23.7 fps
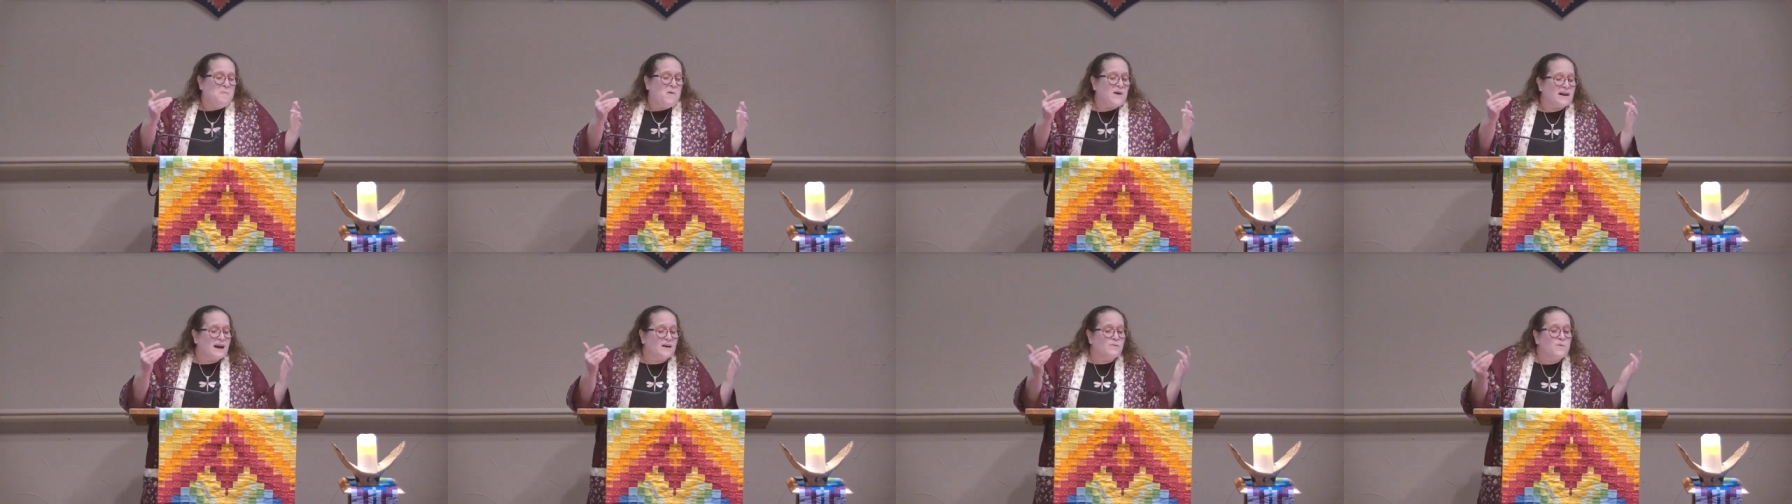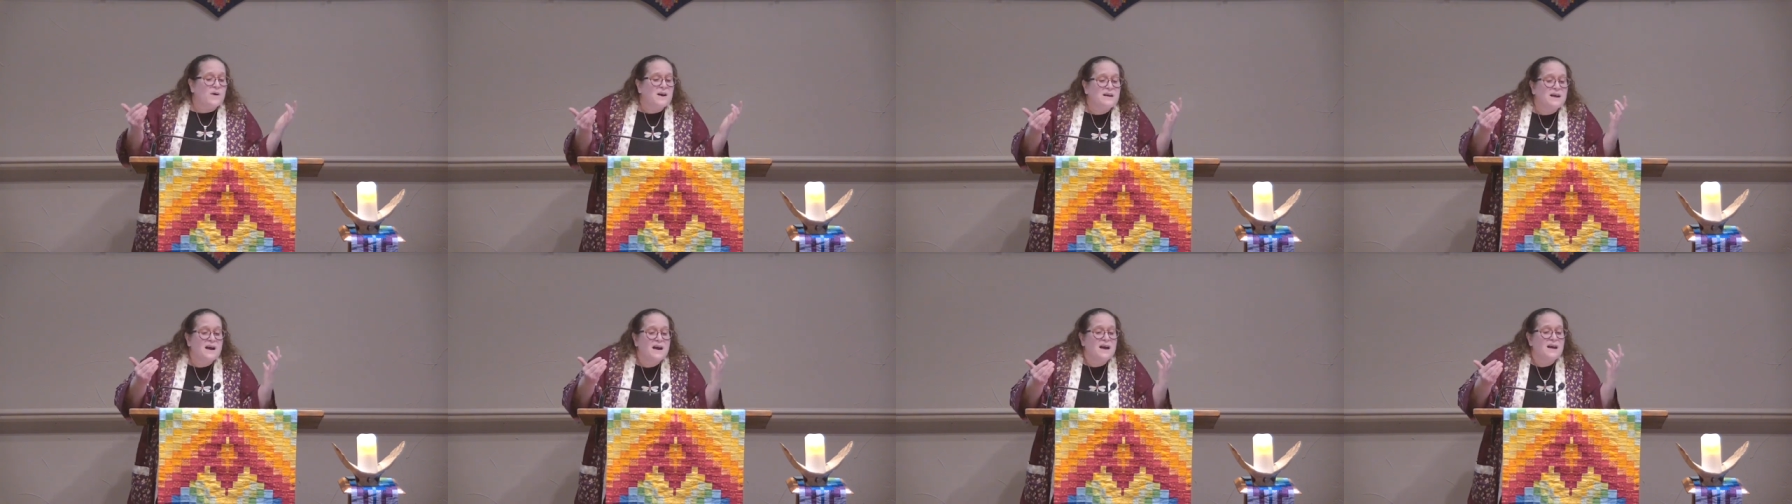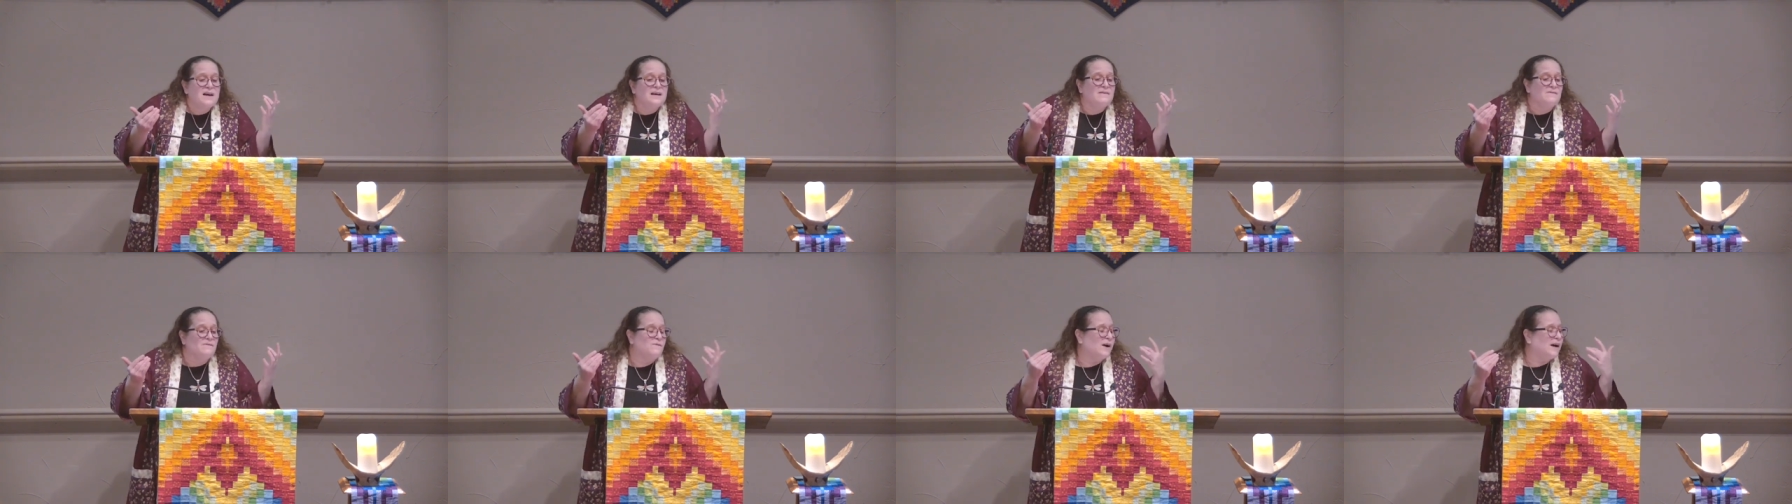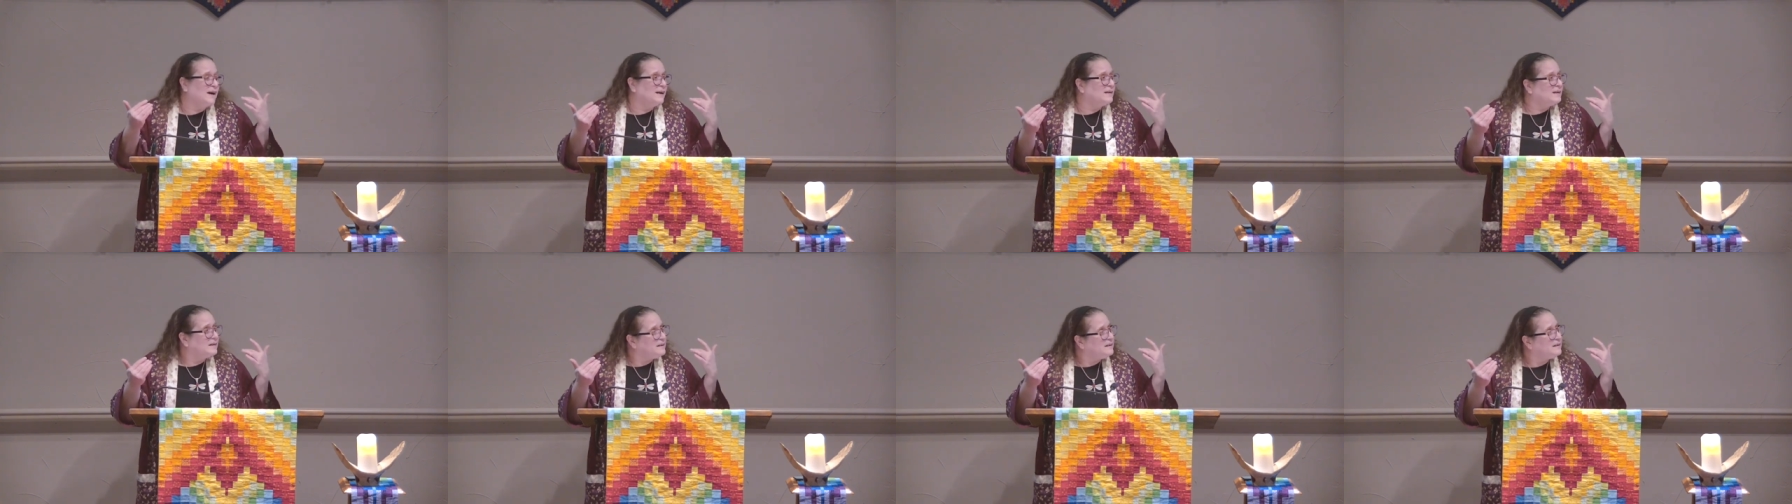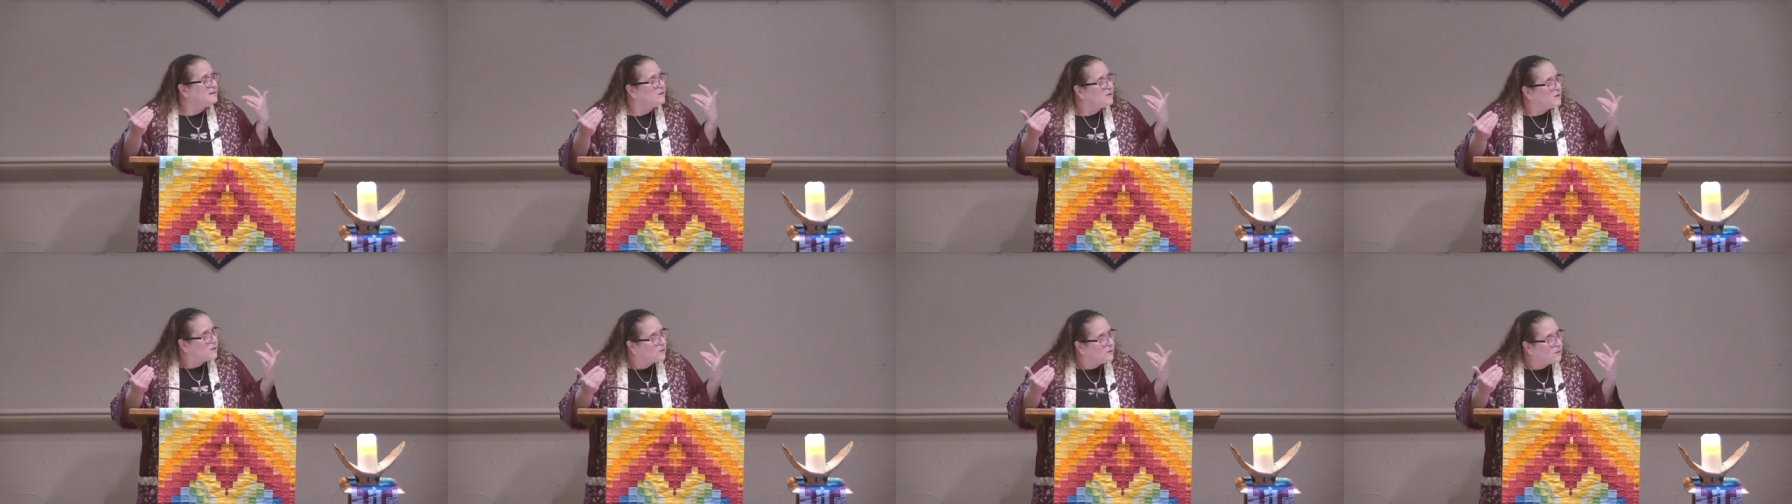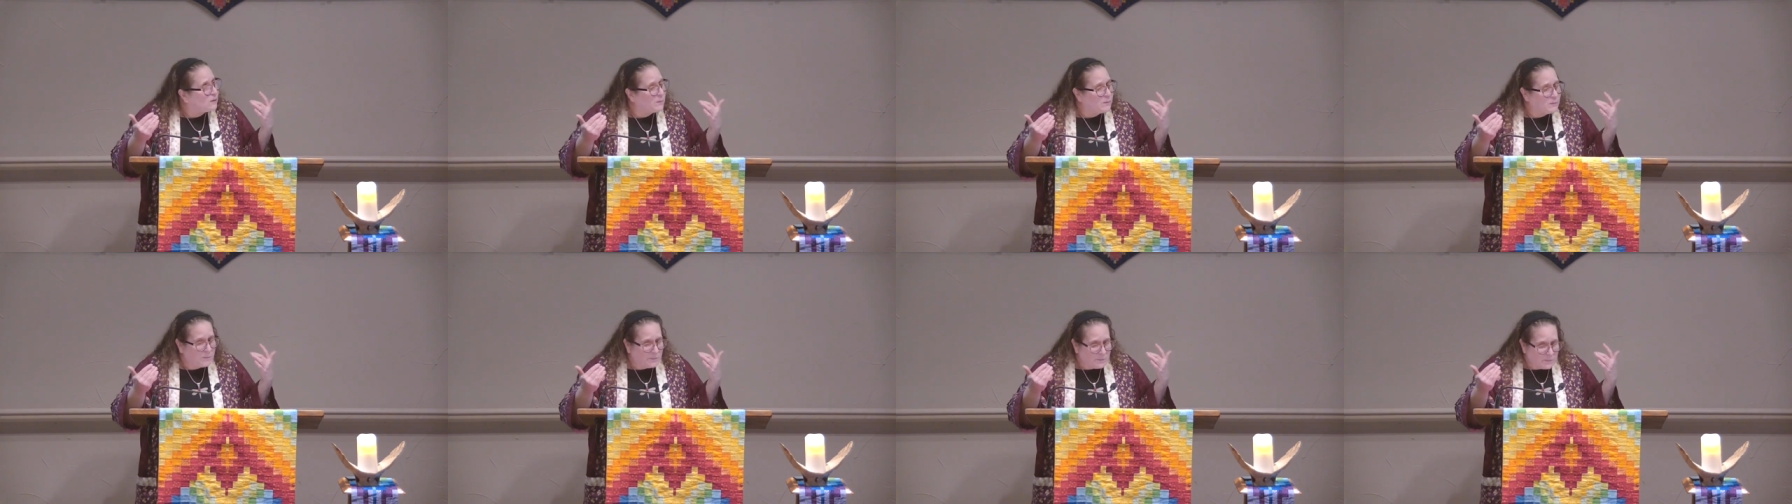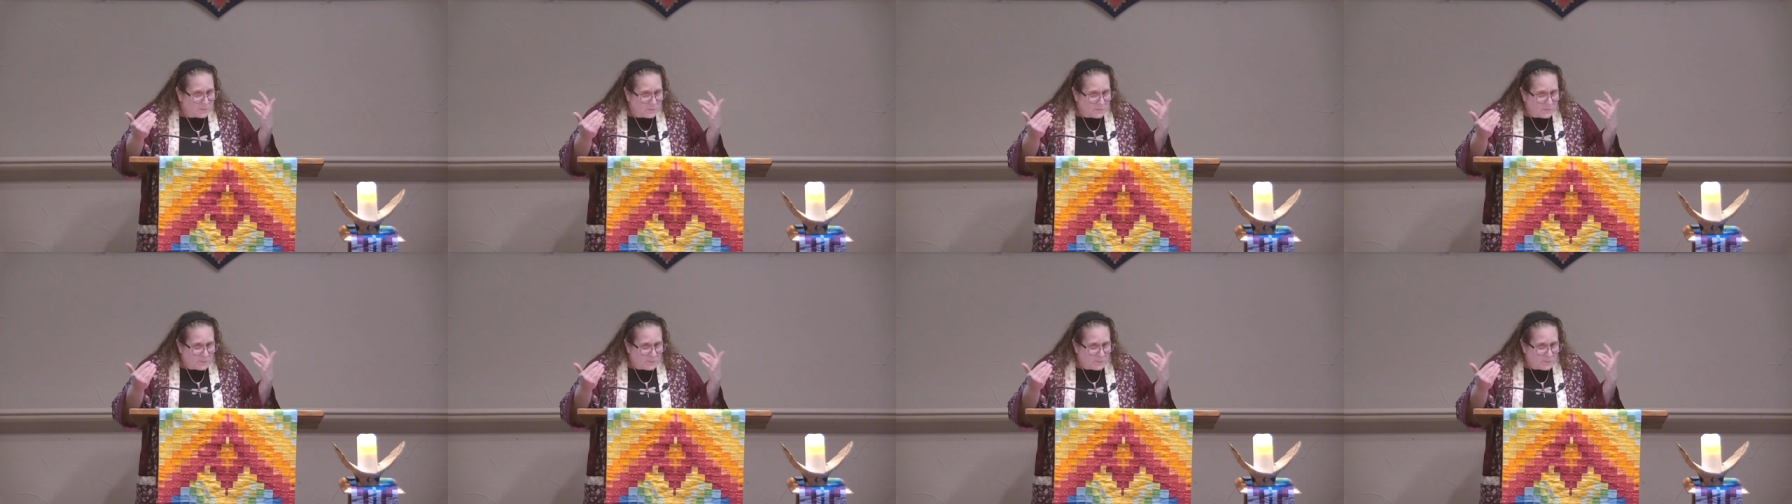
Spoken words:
but I want to invite you